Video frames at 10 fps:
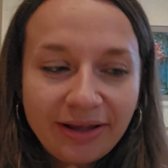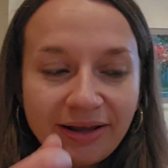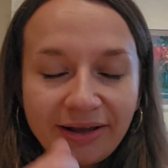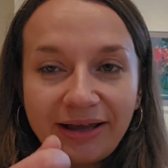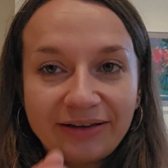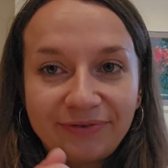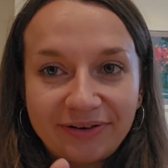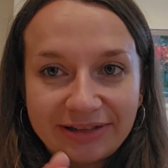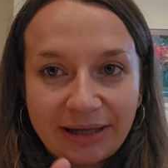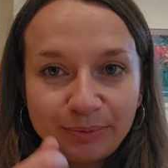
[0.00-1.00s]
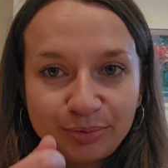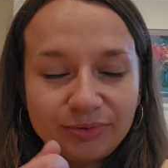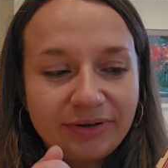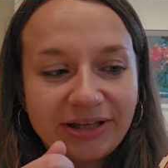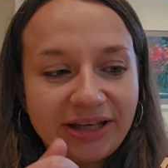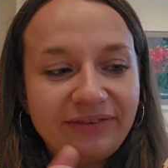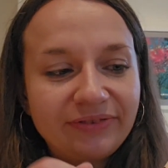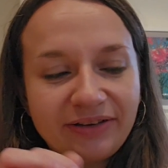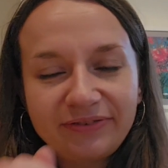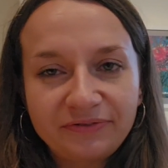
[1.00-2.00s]
like for example, like
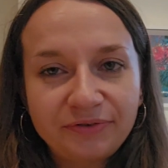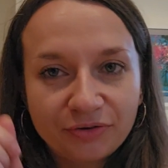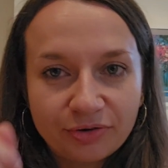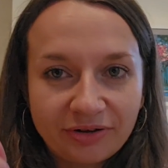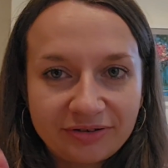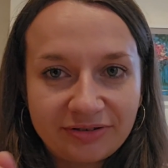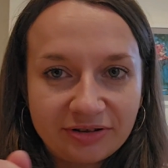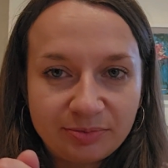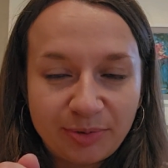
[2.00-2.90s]
even for cross stitch,